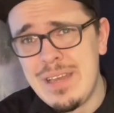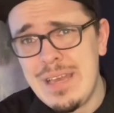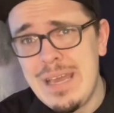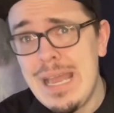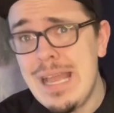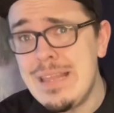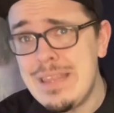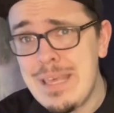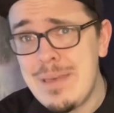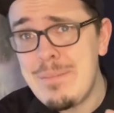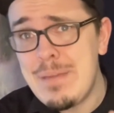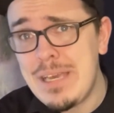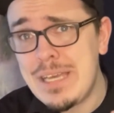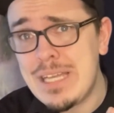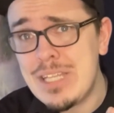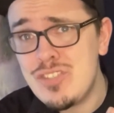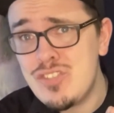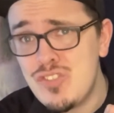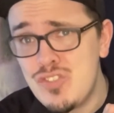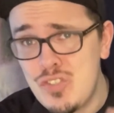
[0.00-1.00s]
And they make
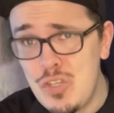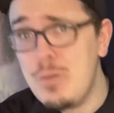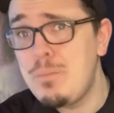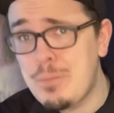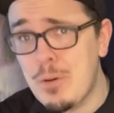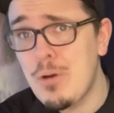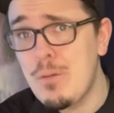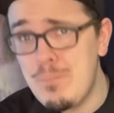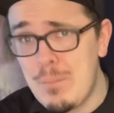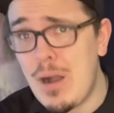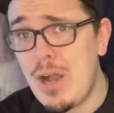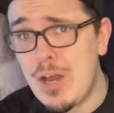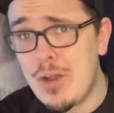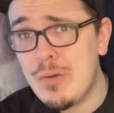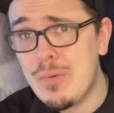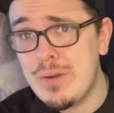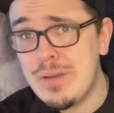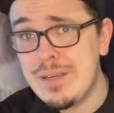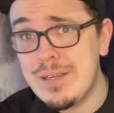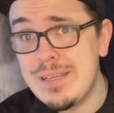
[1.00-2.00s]
it super
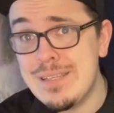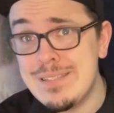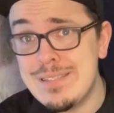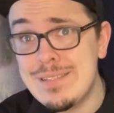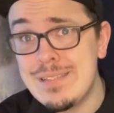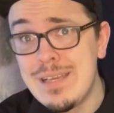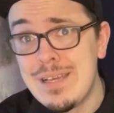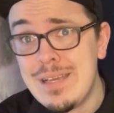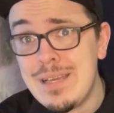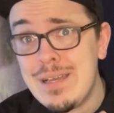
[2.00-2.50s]
modern, because